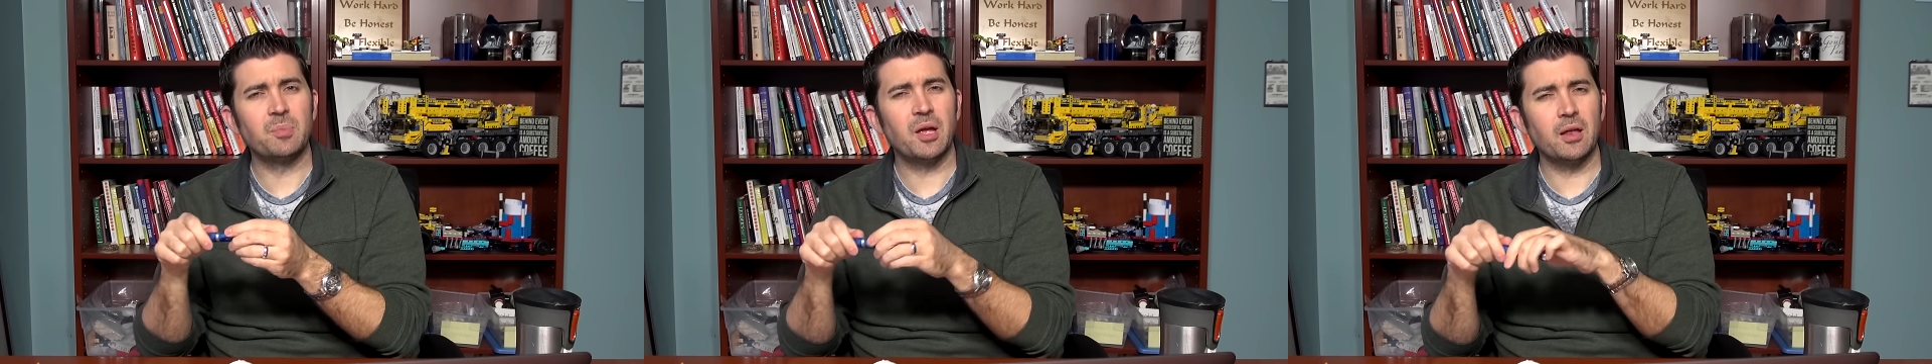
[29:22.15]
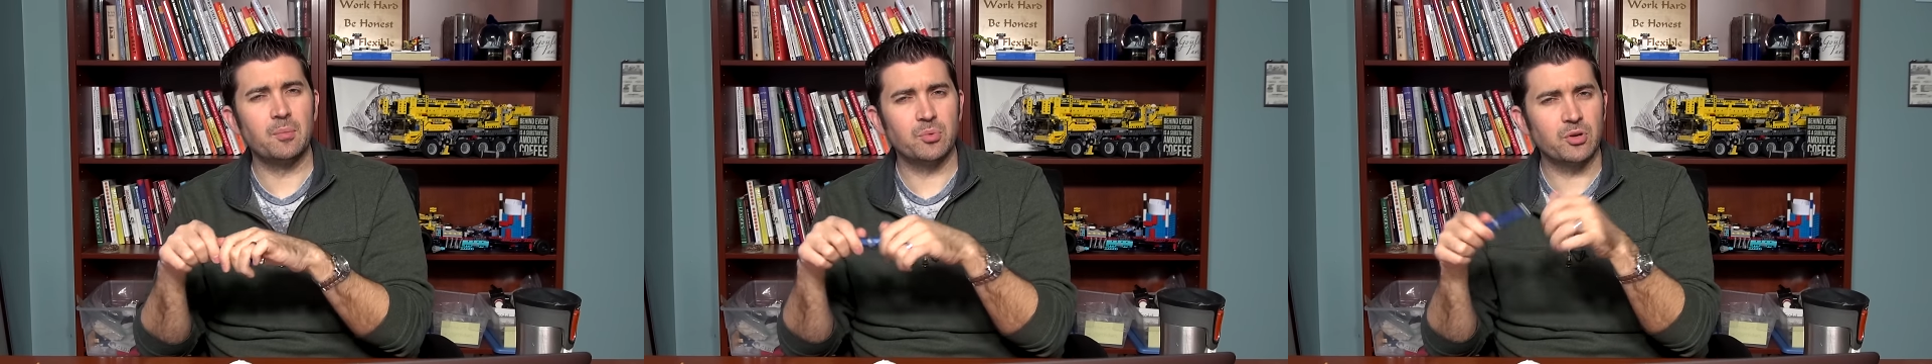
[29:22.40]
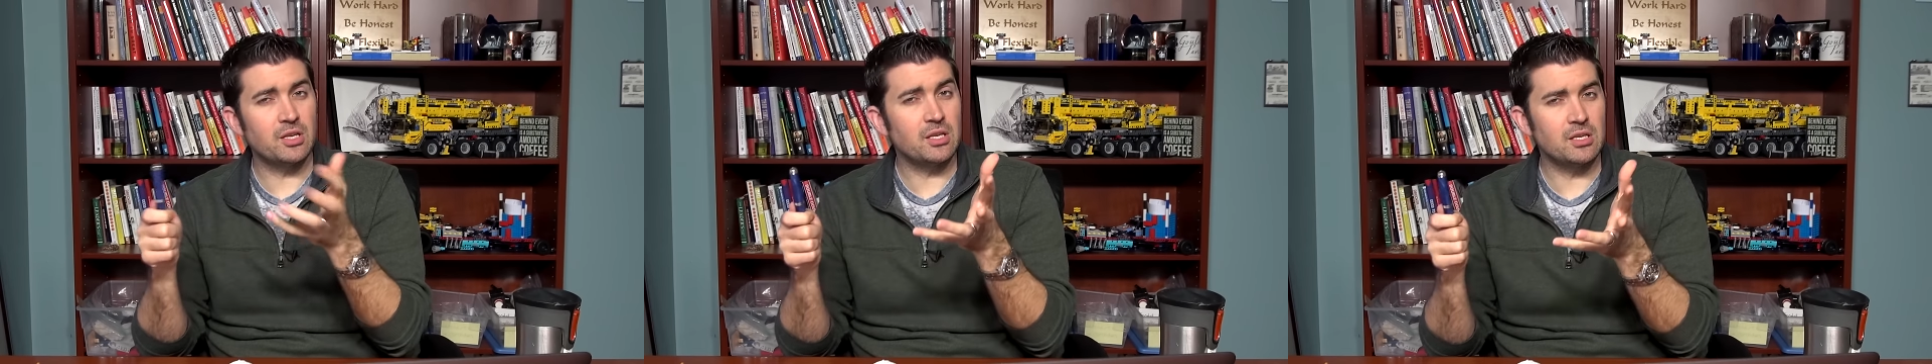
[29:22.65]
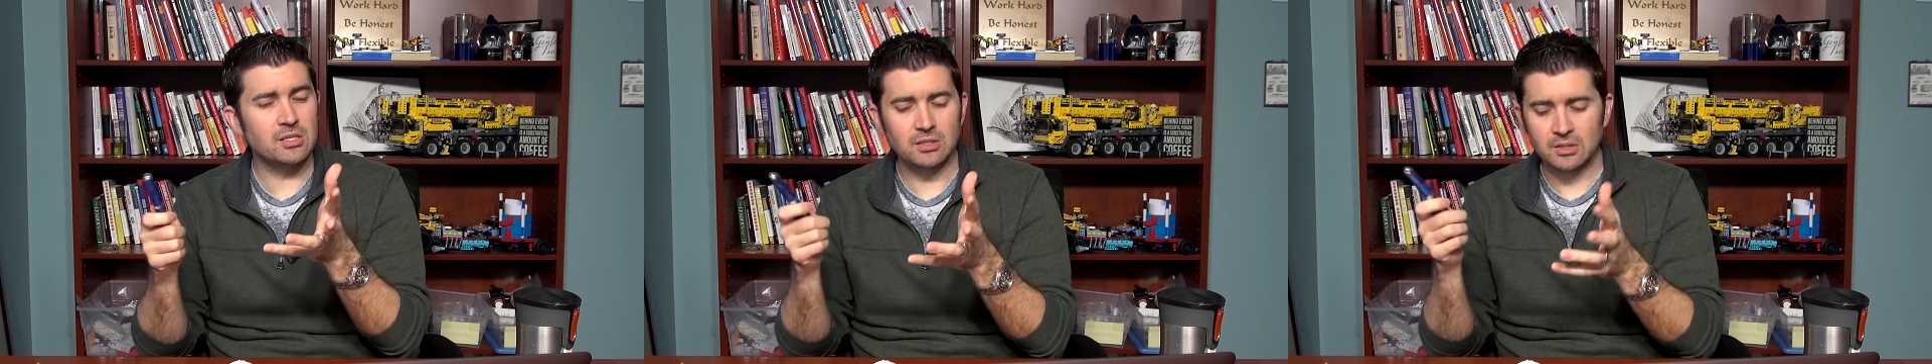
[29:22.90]
pen pretty
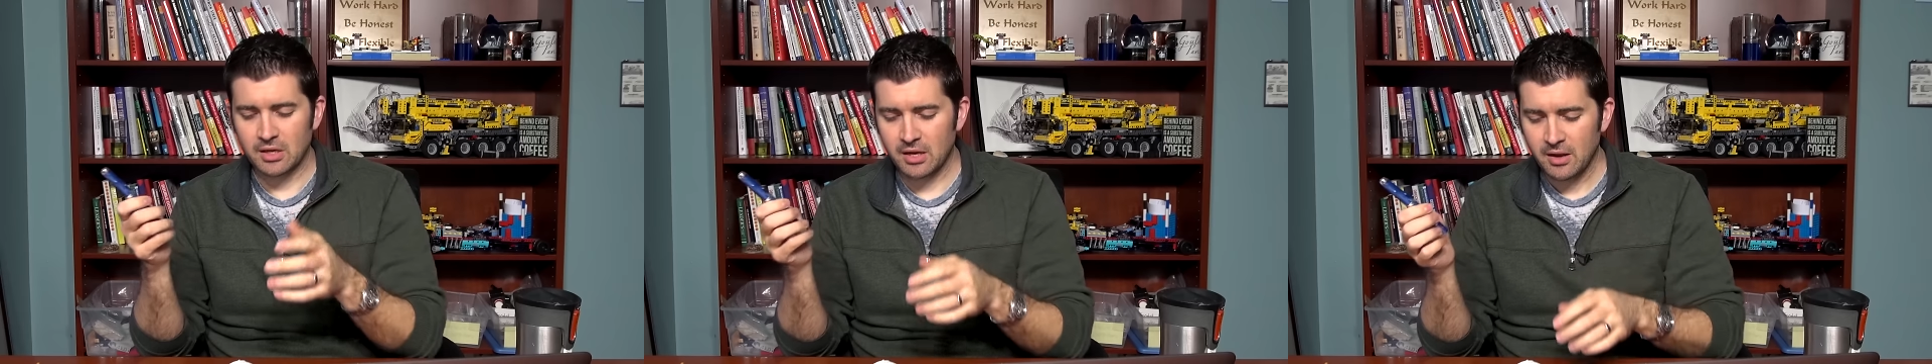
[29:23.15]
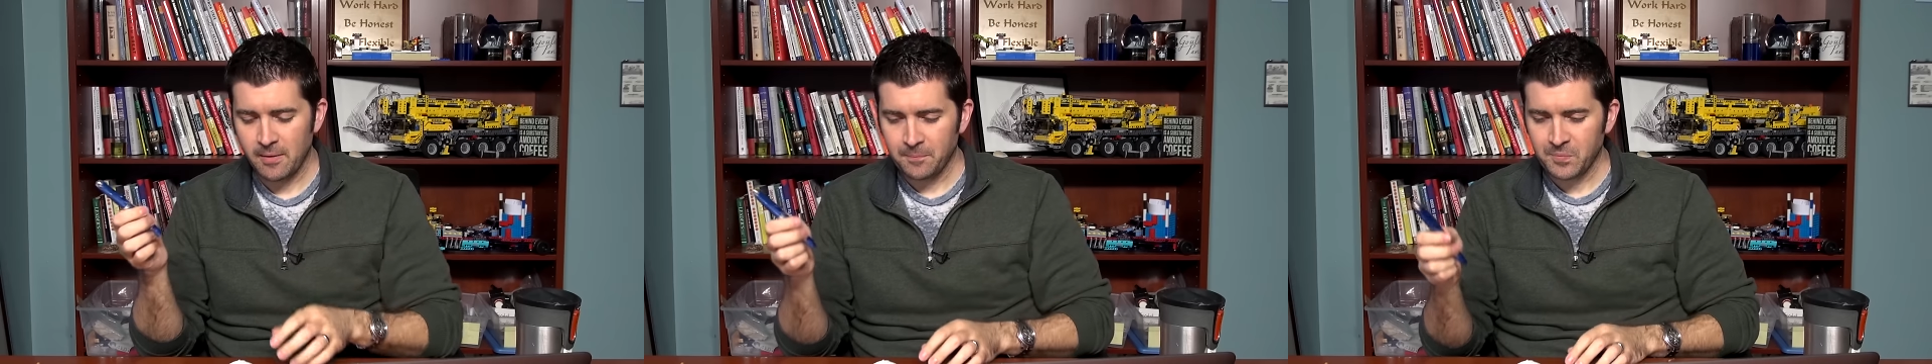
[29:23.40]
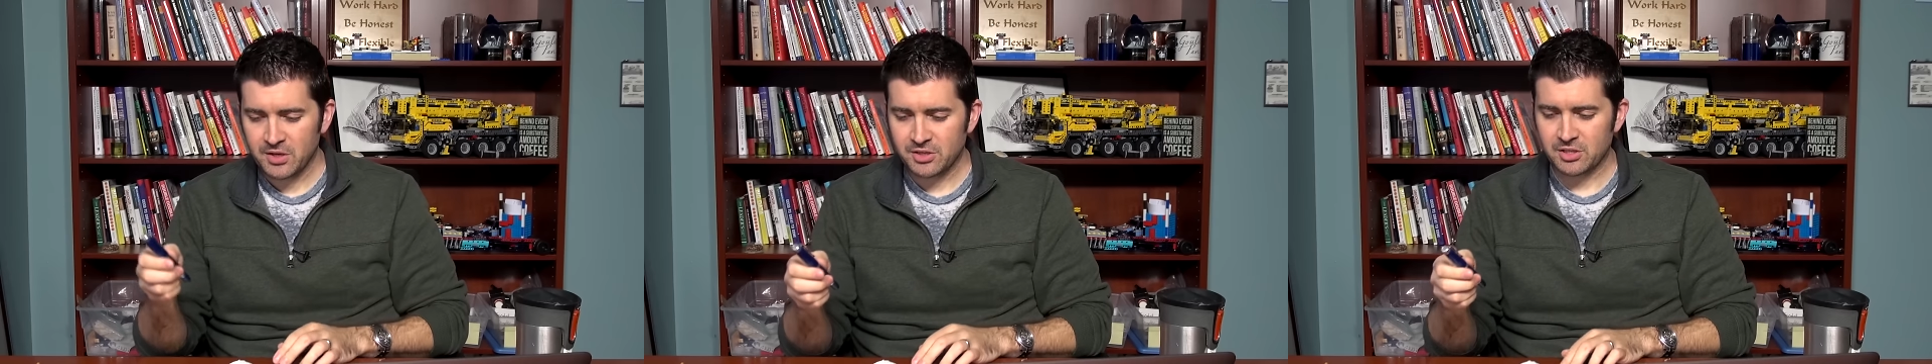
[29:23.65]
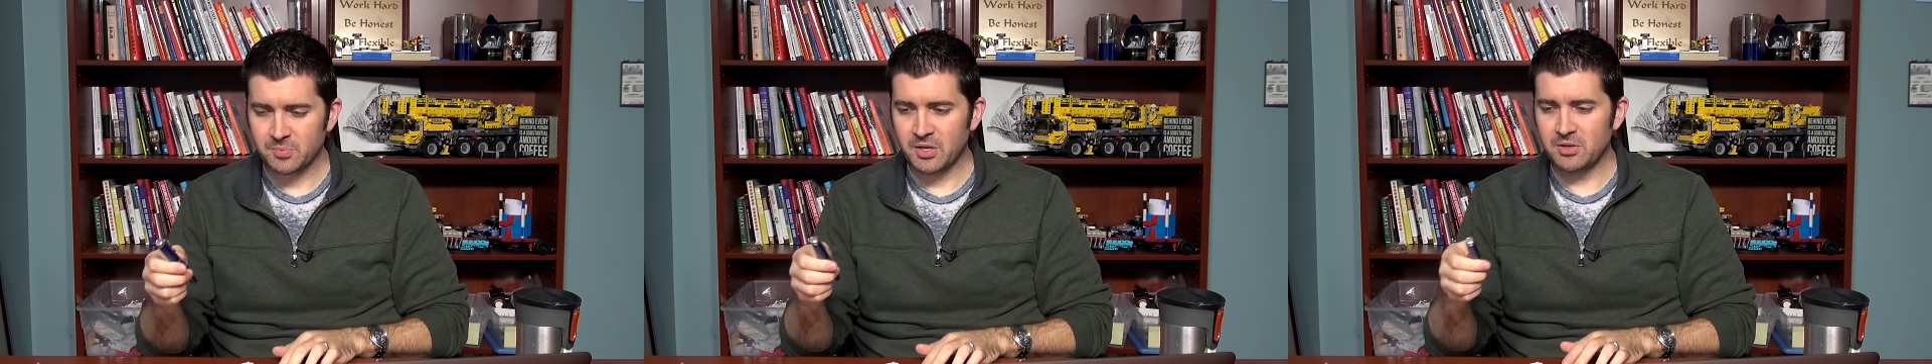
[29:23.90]
easily
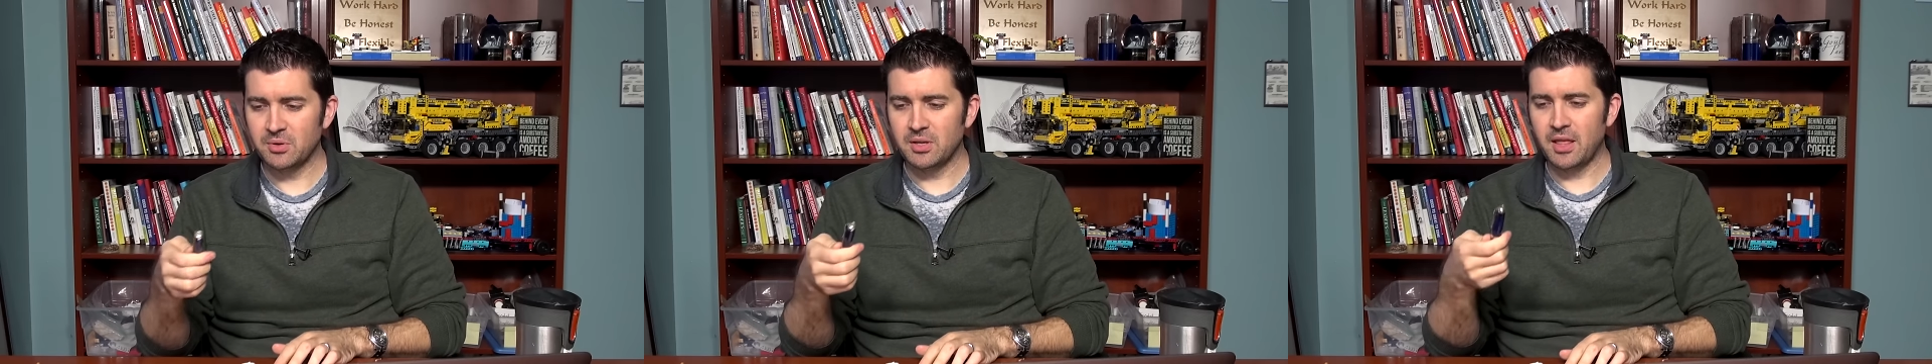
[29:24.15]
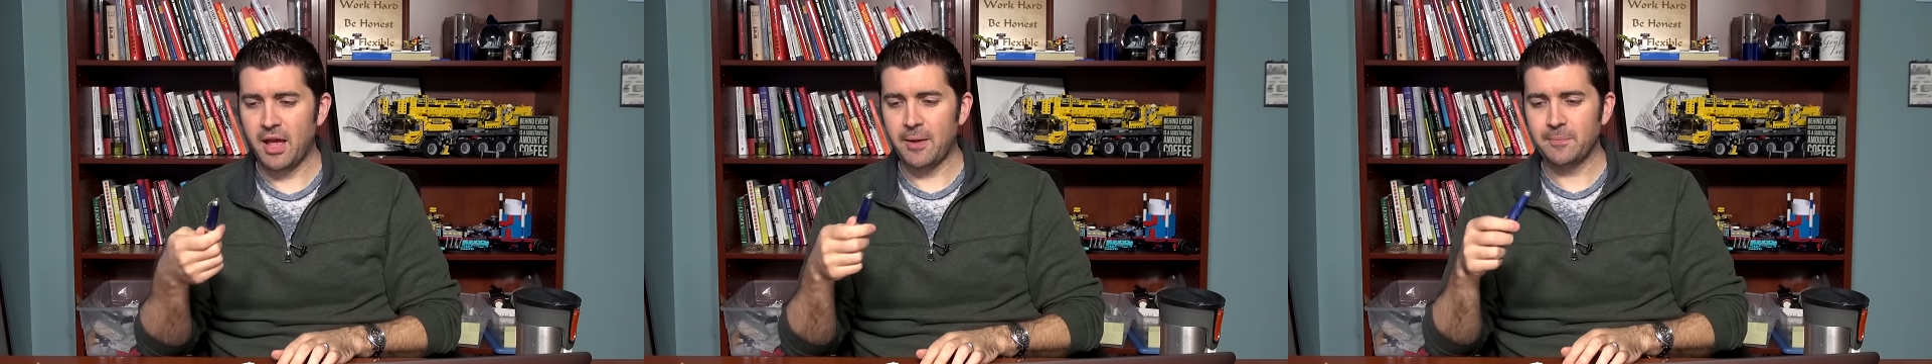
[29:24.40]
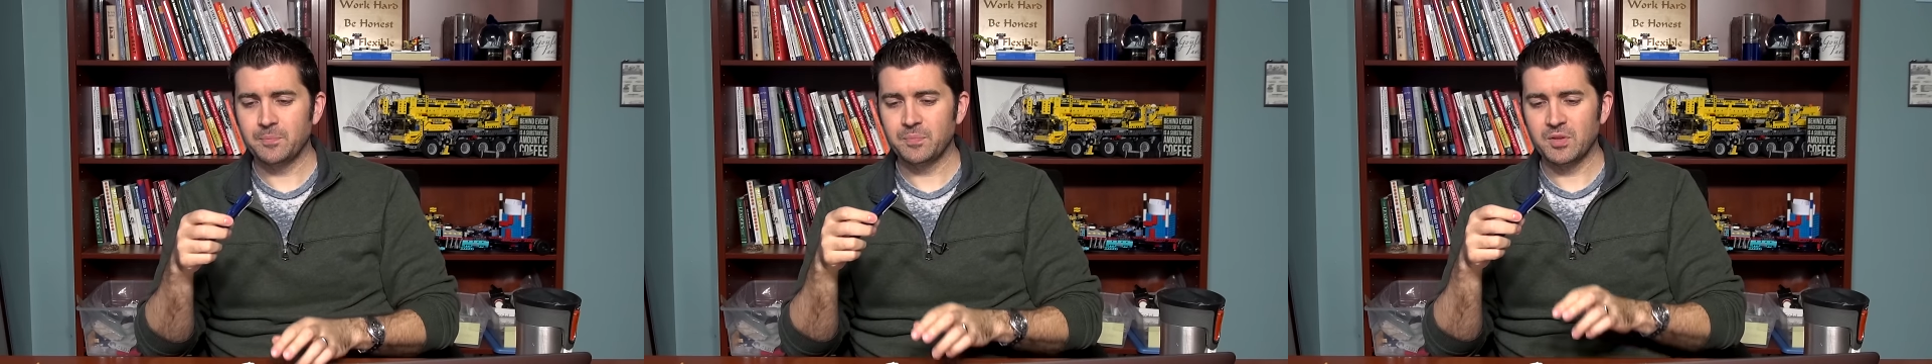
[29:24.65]
just by doing that.